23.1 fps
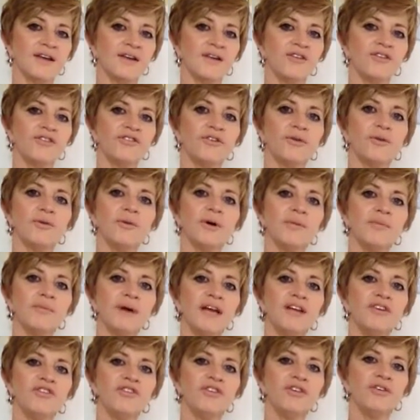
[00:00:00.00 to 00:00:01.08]
So
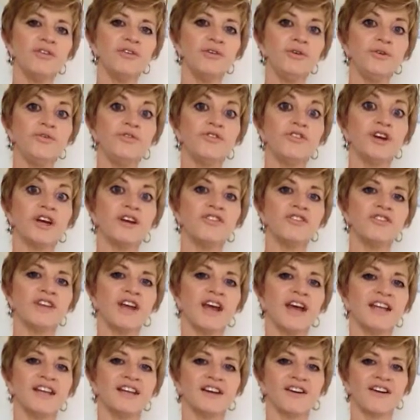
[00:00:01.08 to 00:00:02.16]
imagine you've just
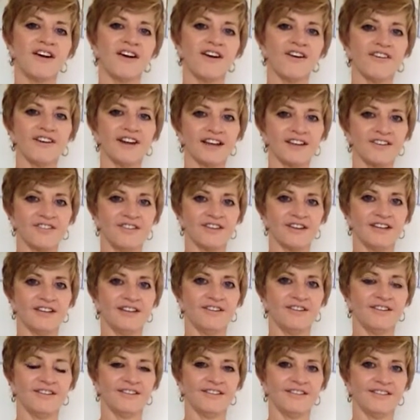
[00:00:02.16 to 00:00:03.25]
had a car
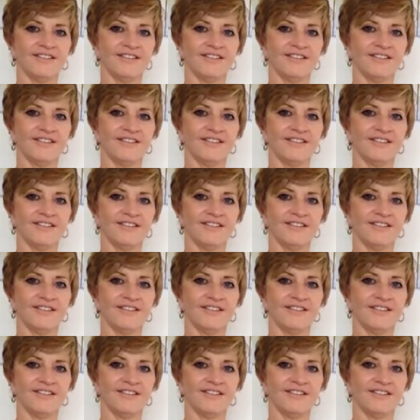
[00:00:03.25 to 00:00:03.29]
accident.